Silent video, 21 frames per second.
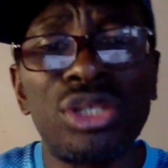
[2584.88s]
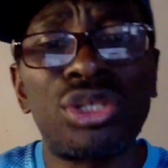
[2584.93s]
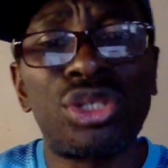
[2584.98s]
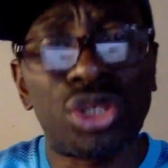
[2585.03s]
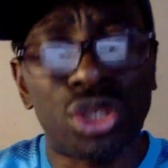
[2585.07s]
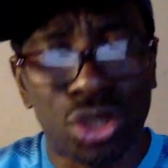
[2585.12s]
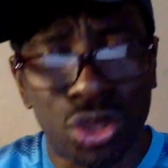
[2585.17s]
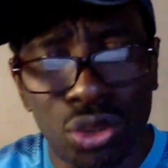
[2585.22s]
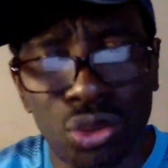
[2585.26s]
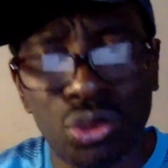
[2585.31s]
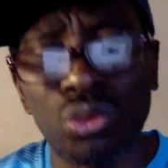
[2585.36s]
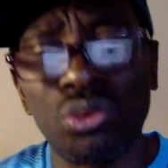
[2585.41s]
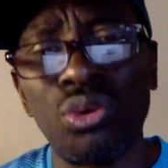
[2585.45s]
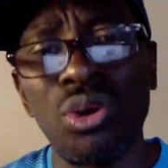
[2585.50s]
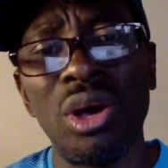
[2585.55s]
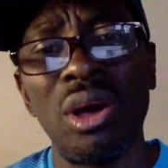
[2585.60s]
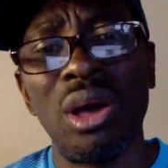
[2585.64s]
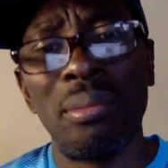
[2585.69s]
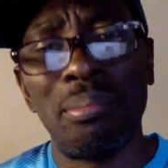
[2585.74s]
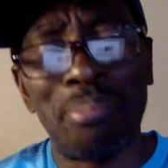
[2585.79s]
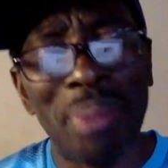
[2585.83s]
should
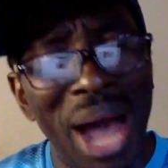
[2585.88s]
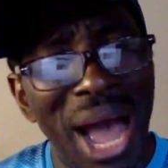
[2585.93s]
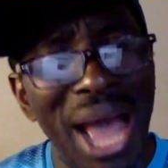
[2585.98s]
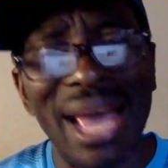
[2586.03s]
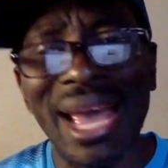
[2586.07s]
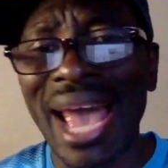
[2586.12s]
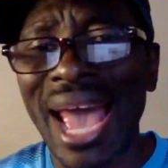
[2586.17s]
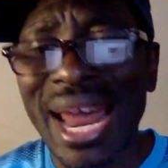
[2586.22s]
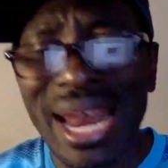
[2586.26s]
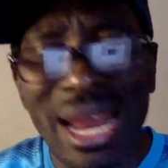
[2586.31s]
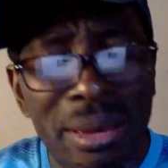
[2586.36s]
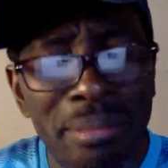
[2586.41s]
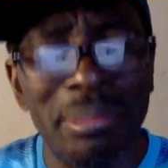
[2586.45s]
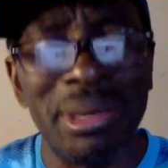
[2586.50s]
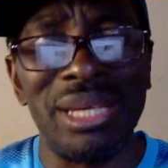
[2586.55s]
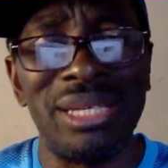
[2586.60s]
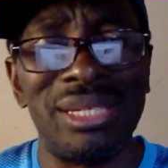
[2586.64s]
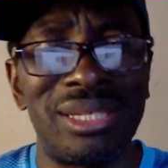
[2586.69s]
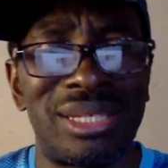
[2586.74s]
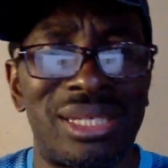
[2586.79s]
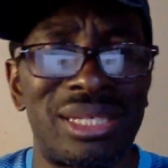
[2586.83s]
by any
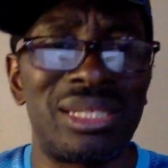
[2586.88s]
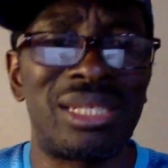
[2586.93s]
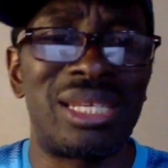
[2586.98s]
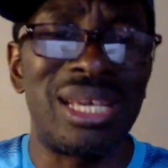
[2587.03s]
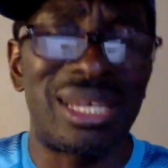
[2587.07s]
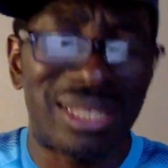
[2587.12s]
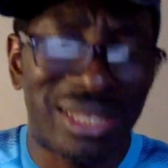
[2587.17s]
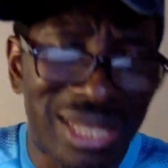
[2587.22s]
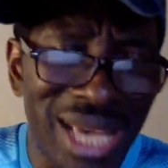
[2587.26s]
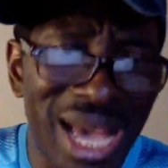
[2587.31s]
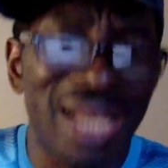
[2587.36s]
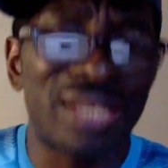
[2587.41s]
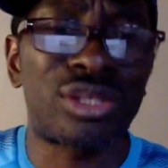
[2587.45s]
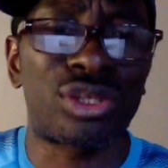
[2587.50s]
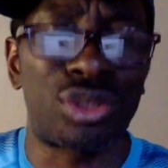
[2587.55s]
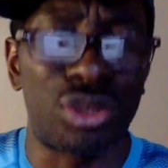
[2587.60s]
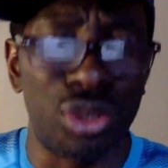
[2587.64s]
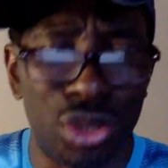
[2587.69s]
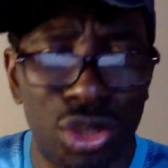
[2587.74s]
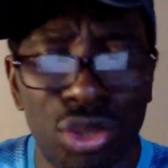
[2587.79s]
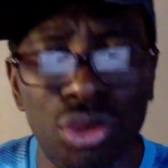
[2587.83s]
means dictate
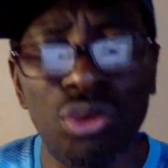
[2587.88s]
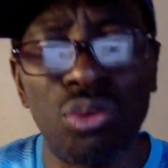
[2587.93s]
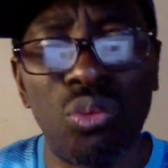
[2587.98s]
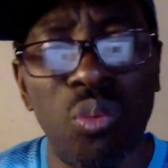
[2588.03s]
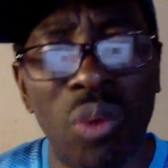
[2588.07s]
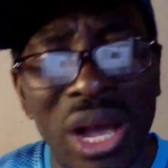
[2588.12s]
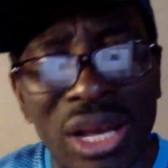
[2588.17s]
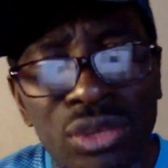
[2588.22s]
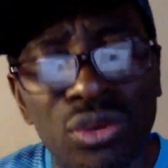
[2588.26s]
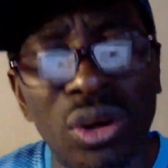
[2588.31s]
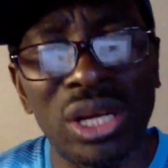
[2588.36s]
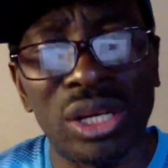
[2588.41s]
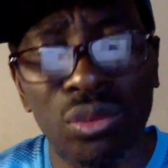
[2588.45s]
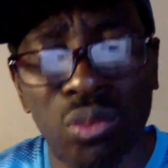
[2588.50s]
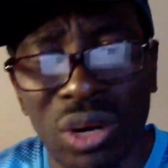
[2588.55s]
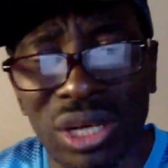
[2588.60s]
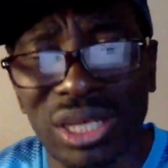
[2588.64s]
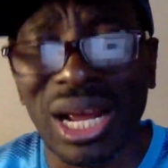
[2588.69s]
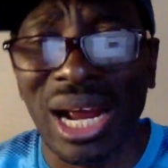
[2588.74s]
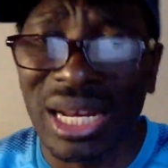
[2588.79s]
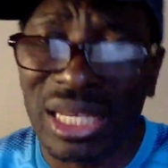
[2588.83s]
to you when you are the
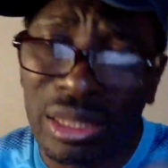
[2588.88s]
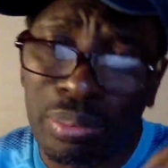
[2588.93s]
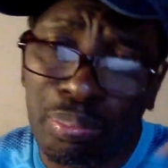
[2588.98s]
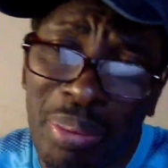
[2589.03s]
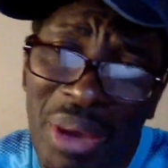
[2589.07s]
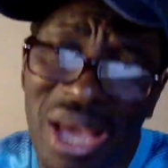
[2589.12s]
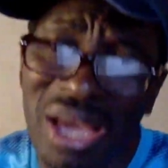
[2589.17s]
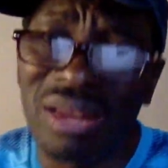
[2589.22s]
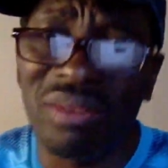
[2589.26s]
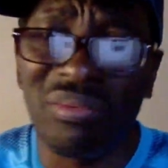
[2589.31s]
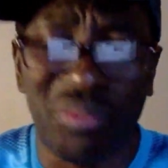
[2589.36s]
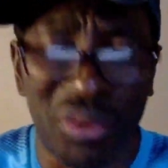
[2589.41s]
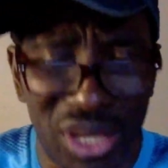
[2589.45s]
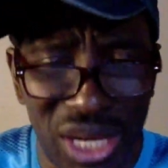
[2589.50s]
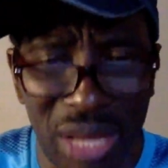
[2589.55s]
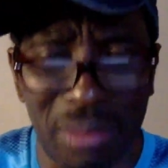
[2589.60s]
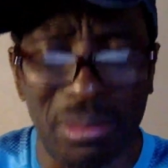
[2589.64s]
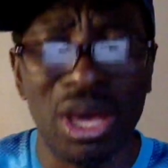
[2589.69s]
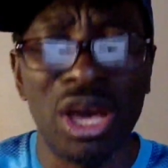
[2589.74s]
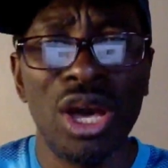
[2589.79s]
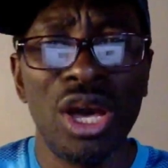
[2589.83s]
one that is paying for
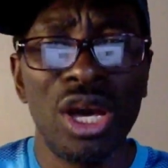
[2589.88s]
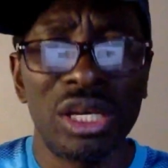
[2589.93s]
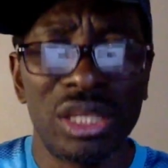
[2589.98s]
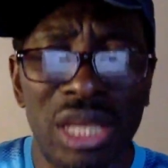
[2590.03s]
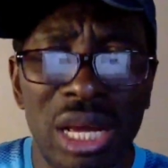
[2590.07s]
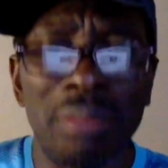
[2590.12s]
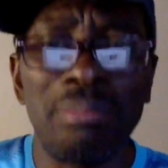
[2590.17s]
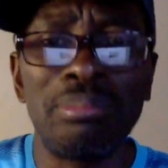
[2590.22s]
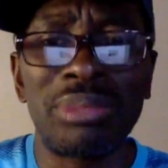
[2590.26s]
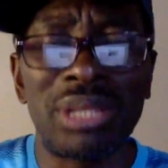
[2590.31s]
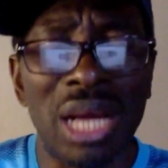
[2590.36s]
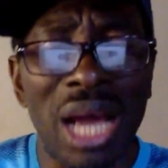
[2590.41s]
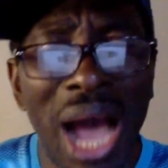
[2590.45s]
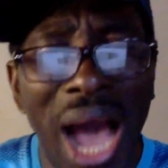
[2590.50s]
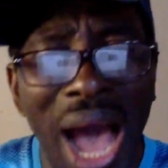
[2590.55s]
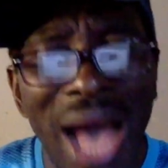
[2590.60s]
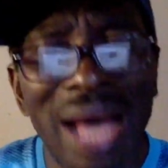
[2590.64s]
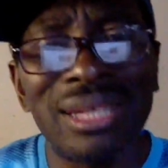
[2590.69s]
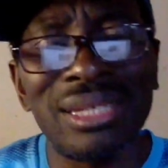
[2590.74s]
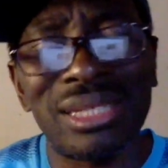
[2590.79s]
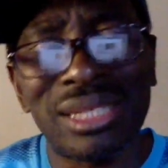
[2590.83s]
them. The
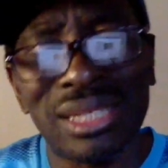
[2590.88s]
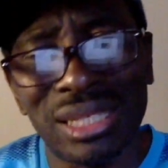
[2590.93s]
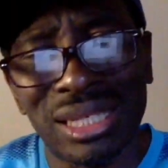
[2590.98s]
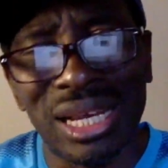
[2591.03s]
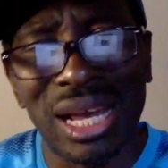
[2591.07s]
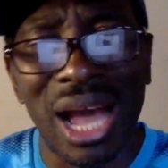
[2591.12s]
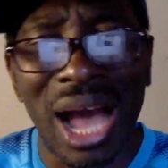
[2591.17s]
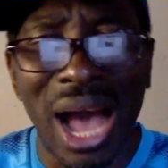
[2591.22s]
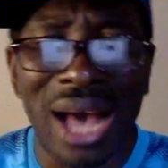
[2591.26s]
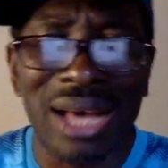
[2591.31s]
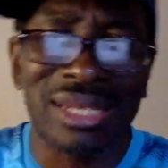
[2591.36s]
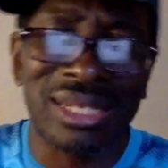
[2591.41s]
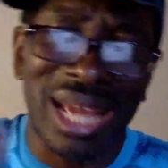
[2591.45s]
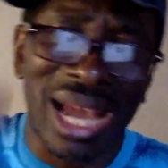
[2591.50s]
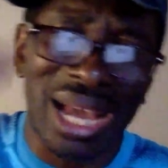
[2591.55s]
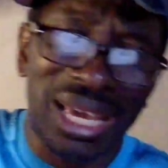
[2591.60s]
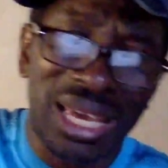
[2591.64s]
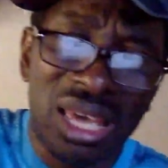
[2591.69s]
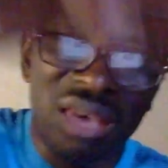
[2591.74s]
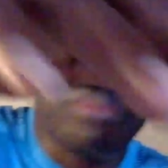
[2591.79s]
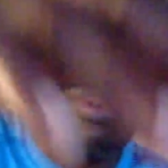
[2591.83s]
hand
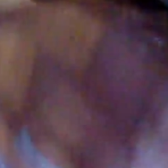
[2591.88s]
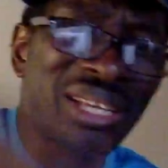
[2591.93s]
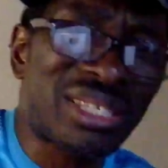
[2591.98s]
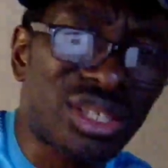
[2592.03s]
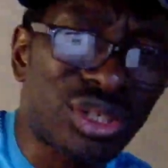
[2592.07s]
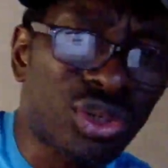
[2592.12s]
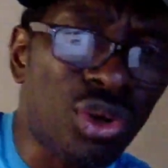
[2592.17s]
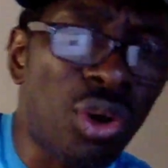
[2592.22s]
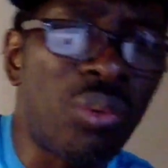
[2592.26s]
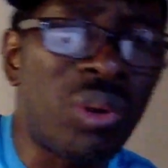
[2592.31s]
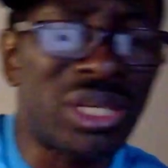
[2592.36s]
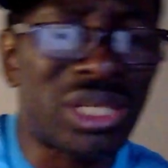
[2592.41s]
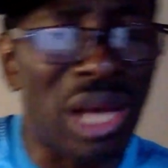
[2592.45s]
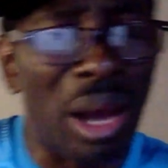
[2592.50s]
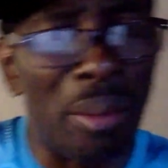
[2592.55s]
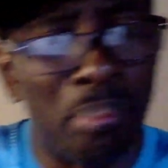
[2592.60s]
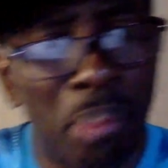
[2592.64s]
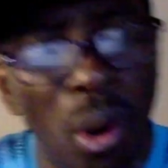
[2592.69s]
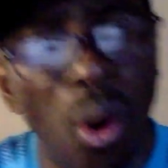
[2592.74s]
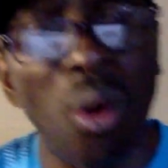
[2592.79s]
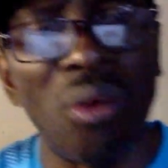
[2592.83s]
that giveth is always
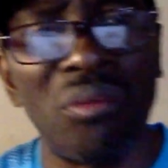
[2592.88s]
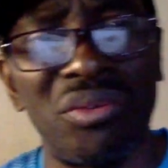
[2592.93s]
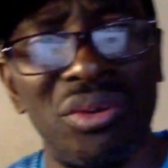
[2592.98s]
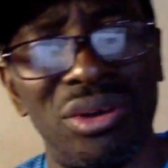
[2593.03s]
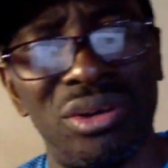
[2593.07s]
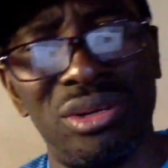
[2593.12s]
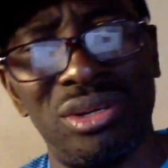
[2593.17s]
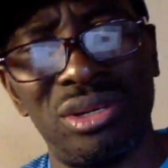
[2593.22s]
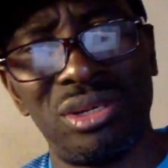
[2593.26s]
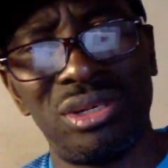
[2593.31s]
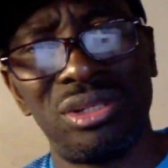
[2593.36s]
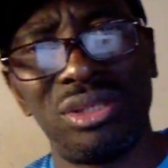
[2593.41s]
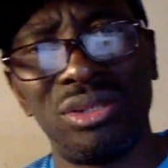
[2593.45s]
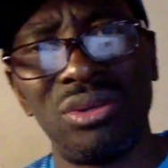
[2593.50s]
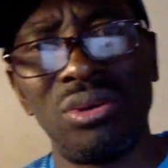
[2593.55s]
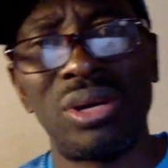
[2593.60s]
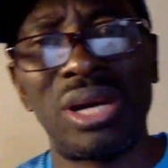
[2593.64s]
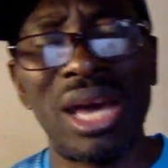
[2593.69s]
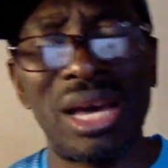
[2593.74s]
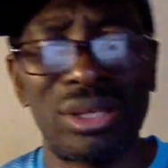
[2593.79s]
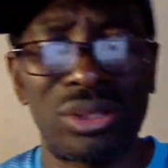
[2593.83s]
above.
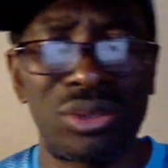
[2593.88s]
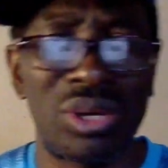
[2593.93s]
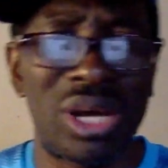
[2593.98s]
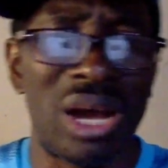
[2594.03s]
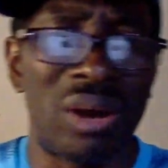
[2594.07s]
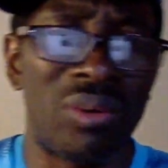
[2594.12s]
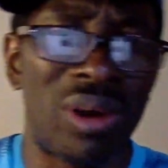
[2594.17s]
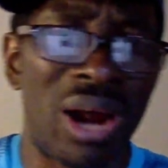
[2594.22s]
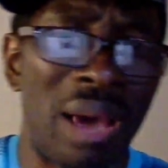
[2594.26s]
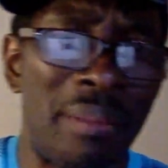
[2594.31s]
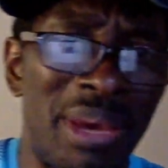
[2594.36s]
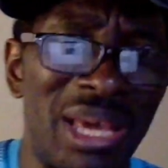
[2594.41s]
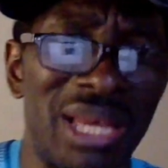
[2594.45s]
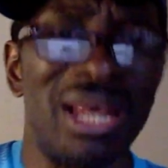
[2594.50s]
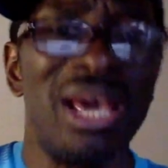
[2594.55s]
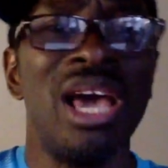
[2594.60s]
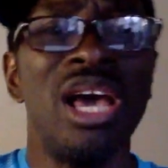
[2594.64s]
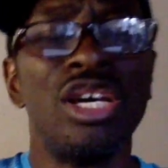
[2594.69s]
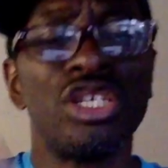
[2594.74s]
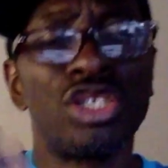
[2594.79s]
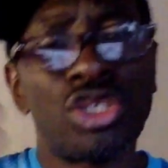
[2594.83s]
Okay, you get what I mean?
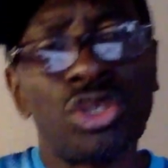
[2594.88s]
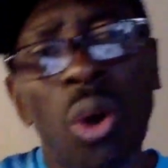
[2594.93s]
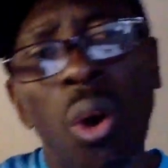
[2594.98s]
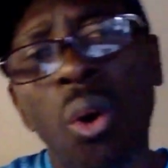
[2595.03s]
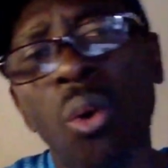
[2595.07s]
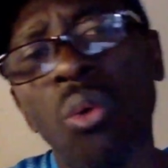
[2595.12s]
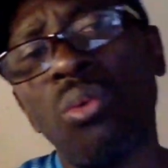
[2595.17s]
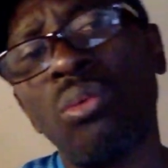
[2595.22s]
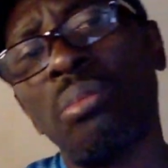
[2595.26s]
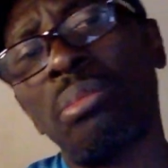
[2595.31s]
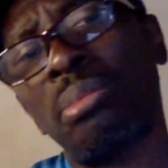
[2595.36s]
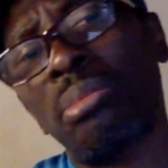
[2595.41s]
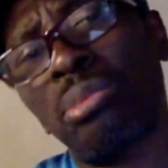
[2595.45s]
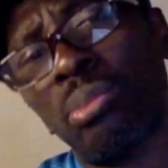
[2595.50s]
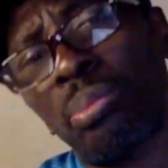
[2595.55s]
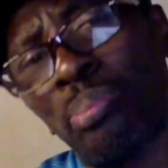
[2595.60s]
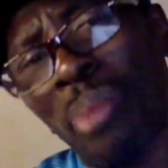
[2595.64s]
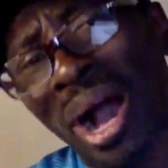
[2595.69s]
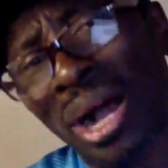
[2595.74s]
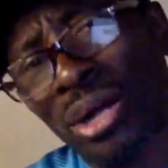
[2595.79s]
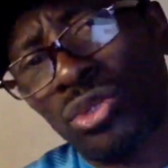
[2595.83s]
So
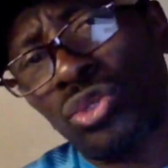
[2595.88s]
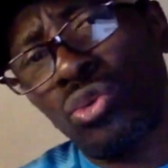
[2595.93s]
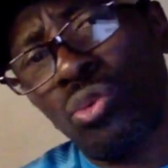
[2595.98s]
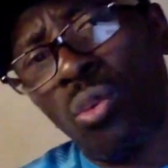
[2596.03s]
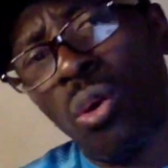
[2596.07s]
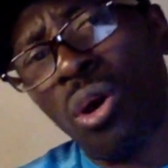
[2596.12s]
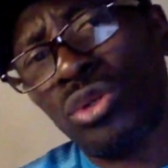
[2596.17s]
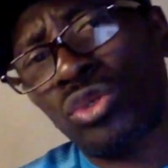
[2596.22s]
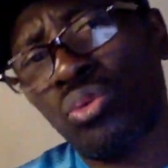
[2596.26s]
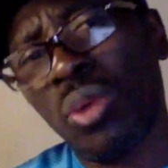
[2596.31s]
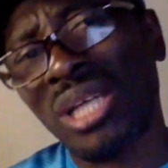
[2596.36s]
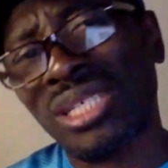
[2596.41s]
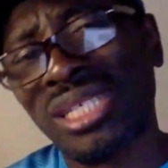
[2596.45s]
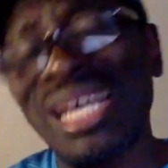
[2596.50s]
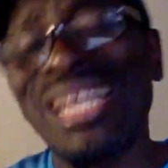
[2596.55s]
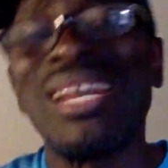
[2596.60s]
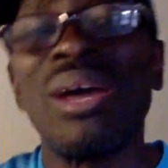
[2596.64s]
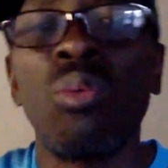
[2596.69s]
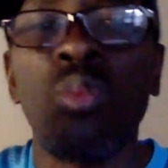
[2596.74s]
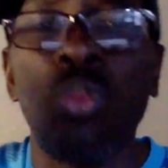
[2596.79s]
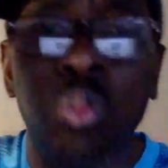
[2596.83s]
back to what we are
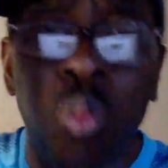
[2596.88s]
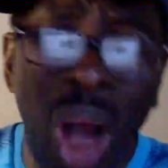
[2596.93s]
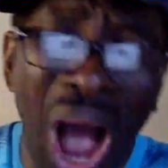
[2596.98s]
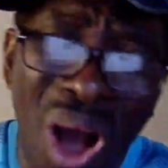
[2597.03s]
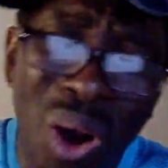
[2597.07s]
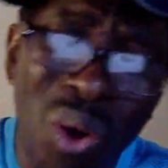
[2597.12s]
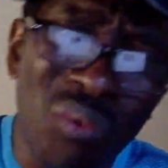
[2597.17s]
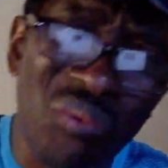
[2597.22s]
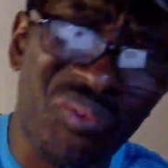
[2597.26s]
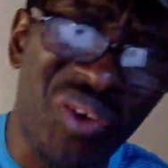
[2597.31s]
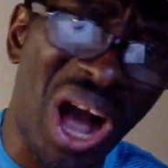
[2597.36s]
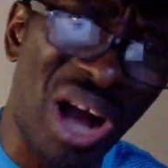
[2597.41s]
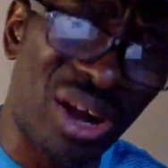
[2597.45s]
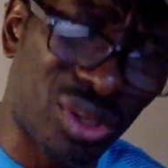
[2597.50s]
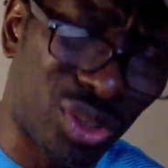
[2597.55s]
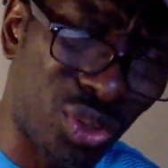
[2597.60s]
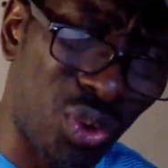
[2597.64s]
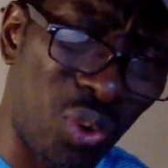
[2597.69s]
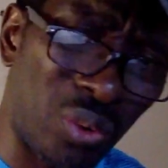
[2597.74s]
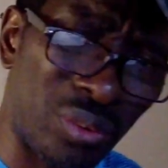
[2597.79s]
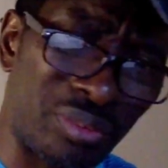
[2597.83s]
saying, the wow
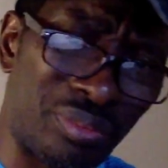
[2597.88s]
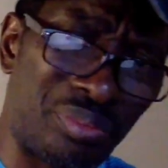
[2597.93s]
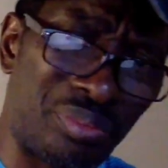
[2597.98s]
factor.